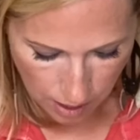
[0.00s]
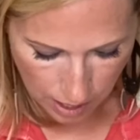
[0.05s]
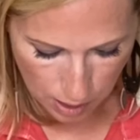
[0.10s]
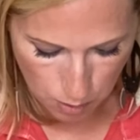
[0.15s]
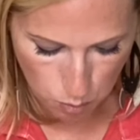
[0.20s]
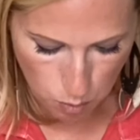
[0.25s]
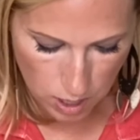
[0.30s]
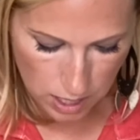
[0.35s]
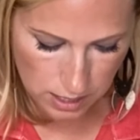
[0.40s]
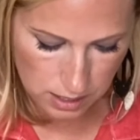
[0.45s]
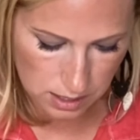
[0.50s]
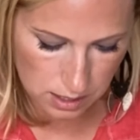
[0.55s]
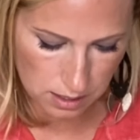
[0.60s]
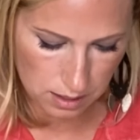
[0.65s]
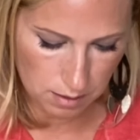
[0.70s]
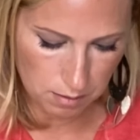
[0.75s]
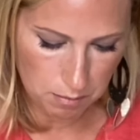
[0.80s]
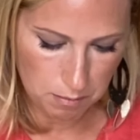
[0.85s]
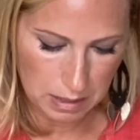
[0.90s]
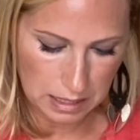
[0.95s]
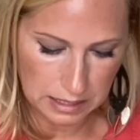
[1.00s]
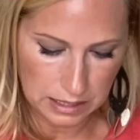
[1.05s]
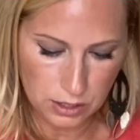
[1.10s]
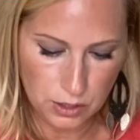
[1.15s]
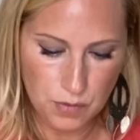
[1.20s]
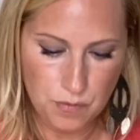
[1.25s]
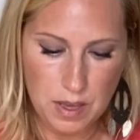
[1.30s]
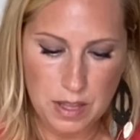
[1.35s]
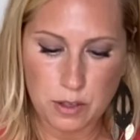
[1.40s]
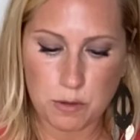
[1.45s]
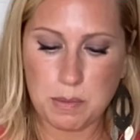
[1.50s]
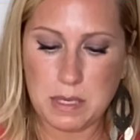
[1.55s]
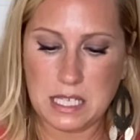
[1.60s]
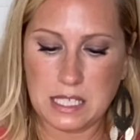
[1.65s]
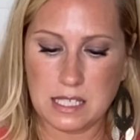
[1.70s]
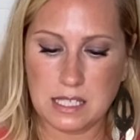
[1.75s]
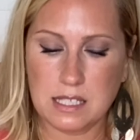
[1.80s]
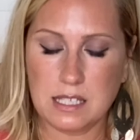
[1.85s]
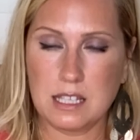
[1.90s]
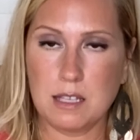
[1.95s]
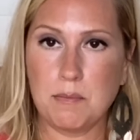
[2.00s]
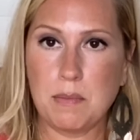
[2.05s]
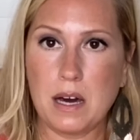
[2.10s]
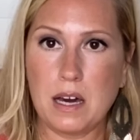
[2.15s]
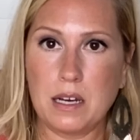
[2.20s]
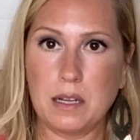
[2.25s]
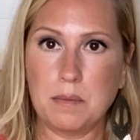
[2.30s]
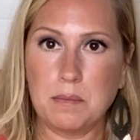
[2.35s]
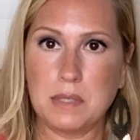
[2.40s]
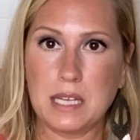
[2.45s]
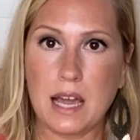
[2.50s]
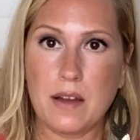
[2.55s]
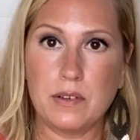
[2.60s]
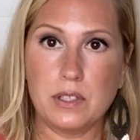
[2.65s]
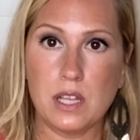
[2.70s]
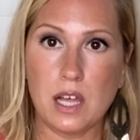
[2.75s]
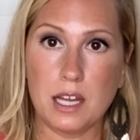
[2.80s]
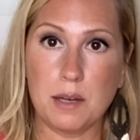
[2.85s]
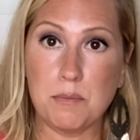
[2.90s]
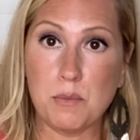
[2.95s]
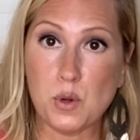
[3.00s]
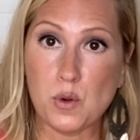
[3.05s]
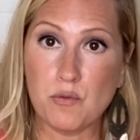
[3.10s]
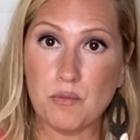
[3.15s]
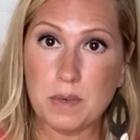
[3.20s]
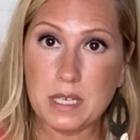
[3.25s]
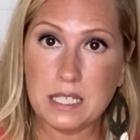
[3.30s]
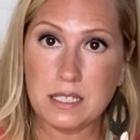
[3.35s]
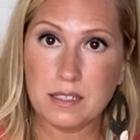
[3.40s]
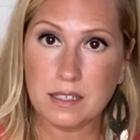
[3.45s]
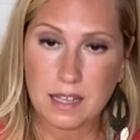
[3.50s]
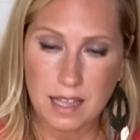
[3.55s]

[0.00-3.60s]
I want my little feather pieces at the bottom to have a lot of movement.